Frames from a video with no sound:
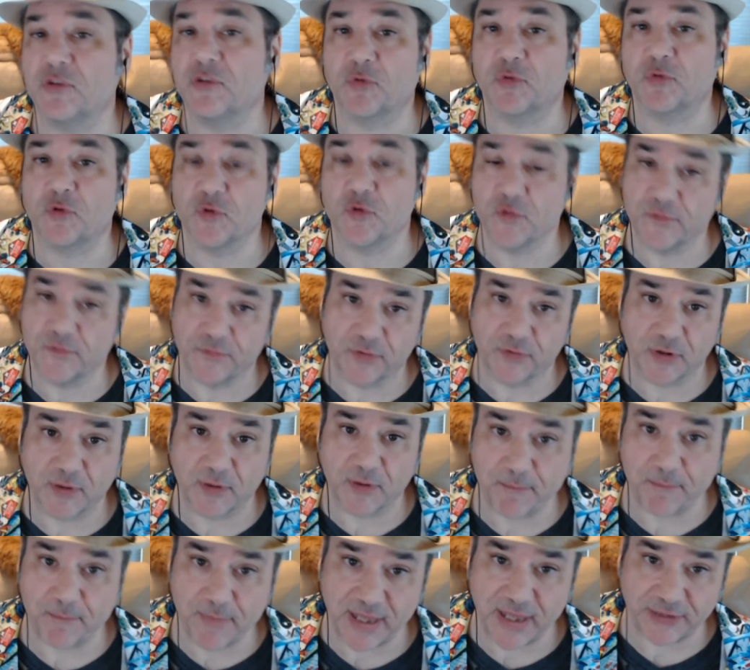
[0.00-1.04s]
prove their
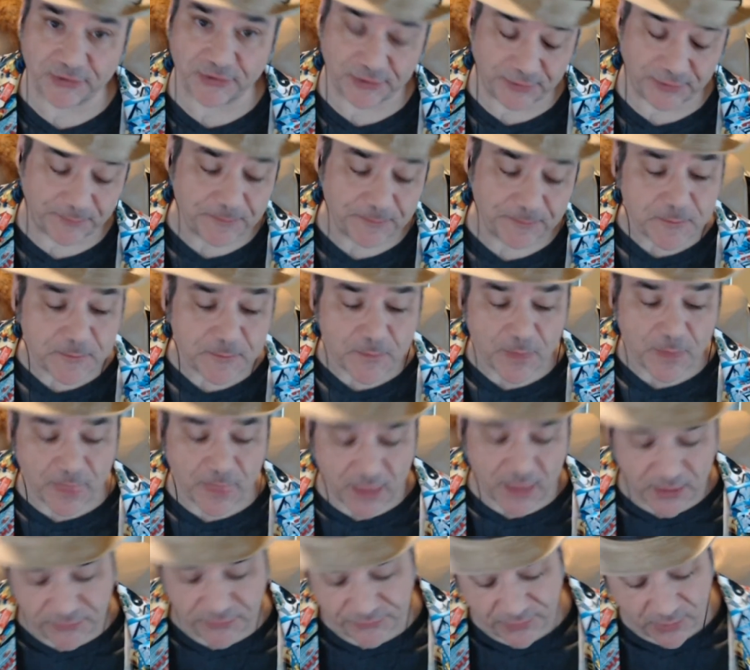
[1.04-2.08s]
metal.
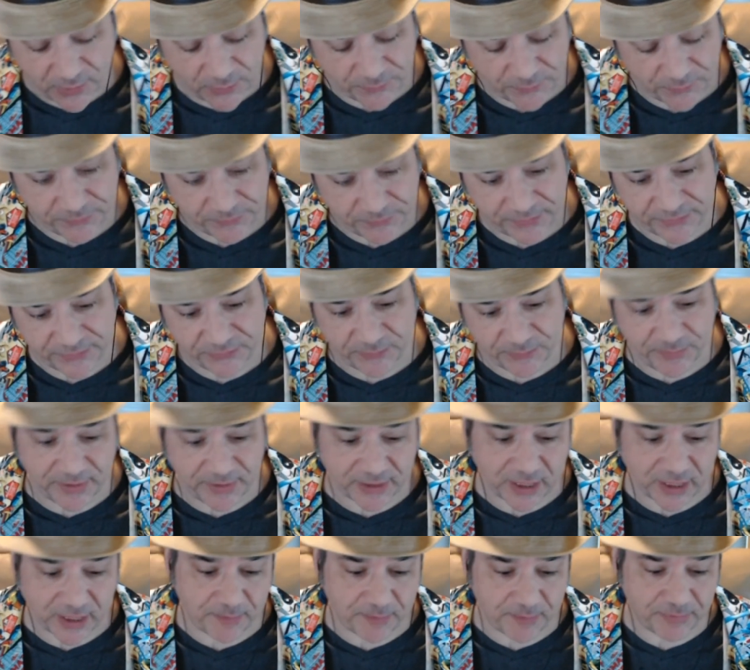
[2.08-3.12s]
So let's
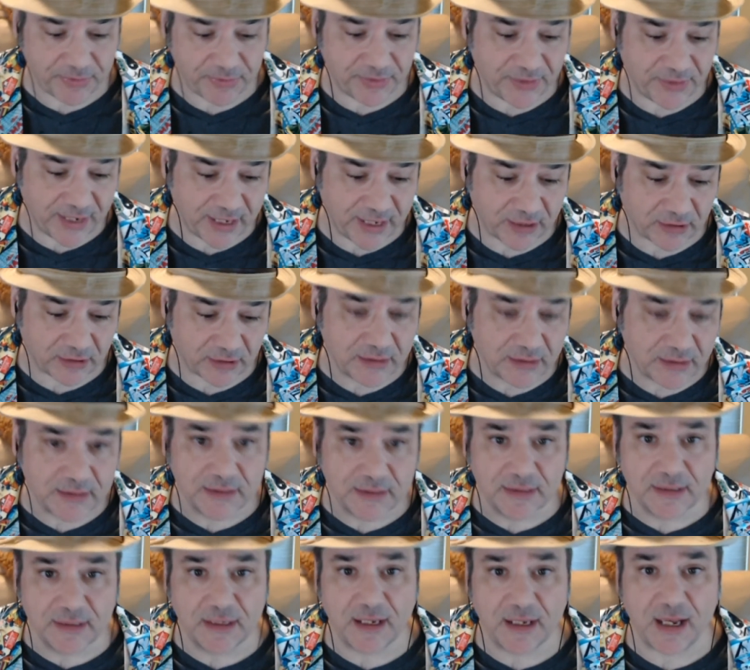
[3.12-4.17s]
pick up there.
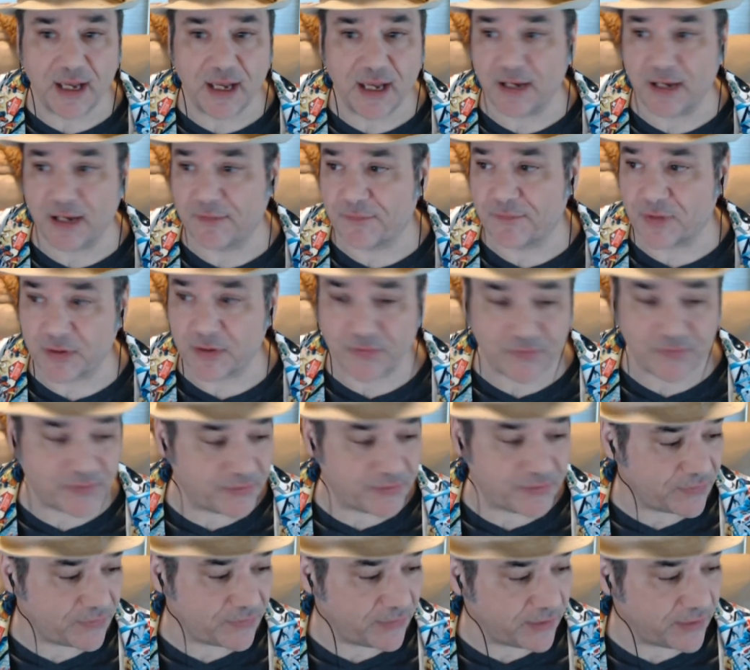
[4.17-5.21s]
First,
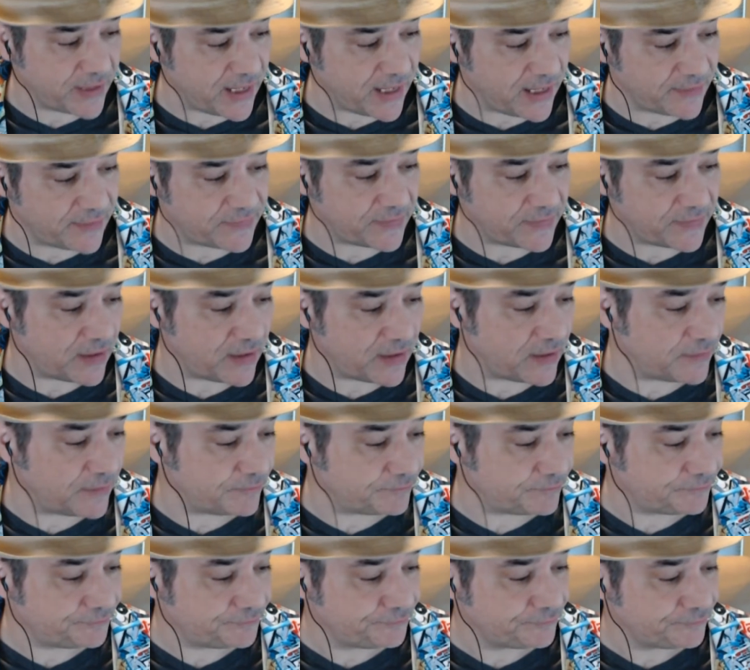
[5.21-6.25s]
let's look at
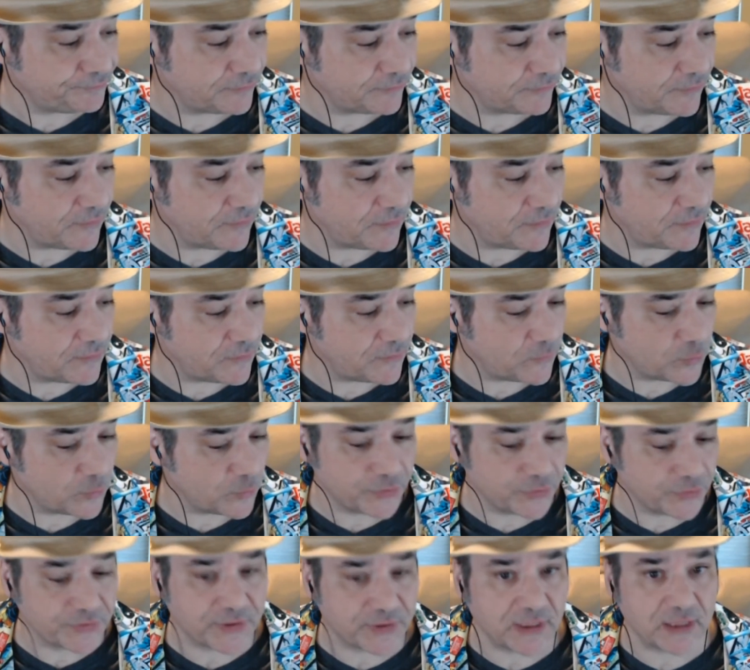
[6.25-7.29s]

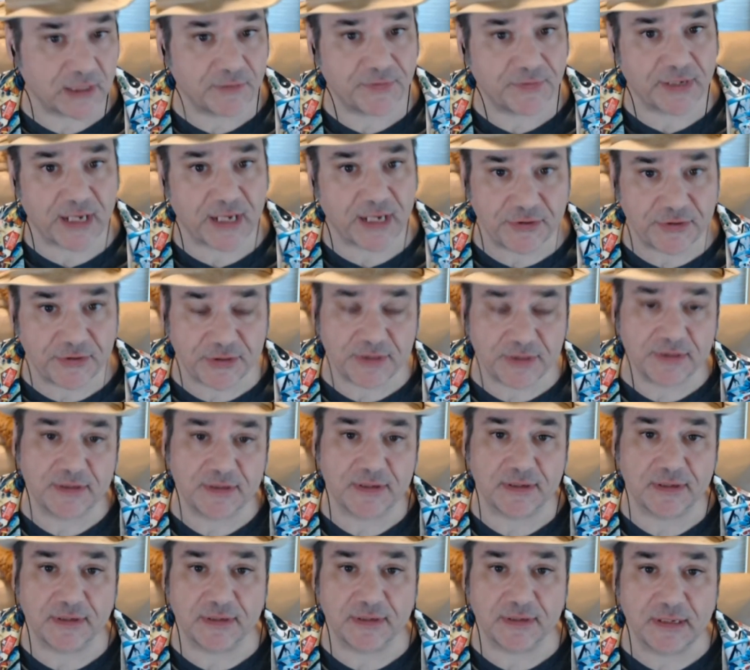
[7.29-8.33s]
rules
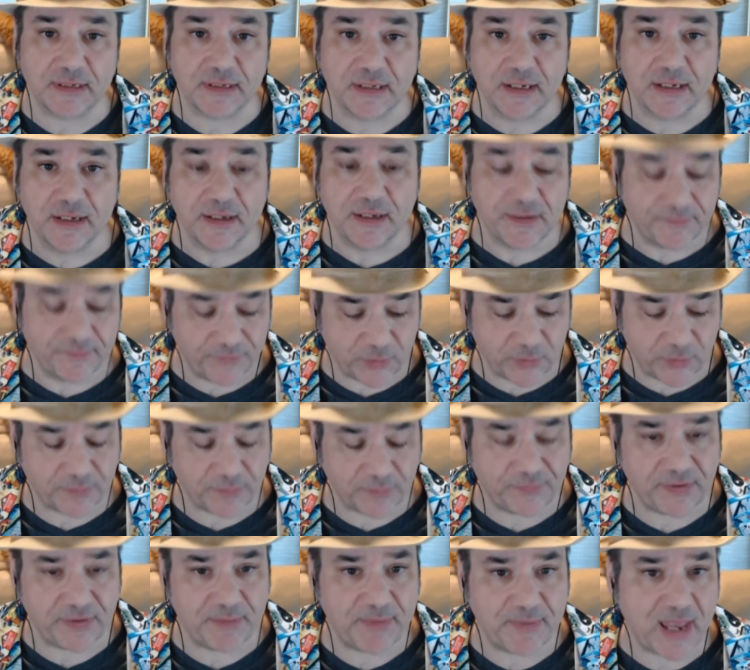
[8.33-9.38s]
clarifications and viewer
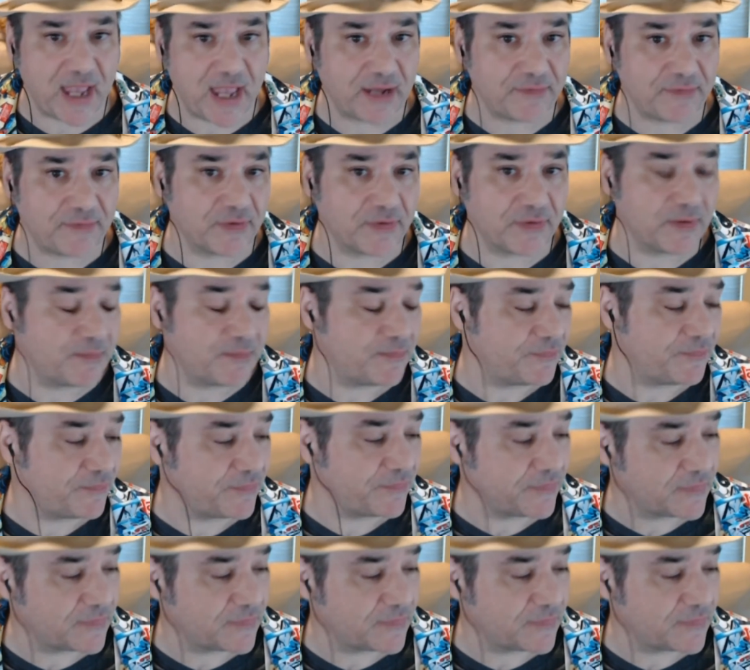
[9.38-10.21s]
feedback from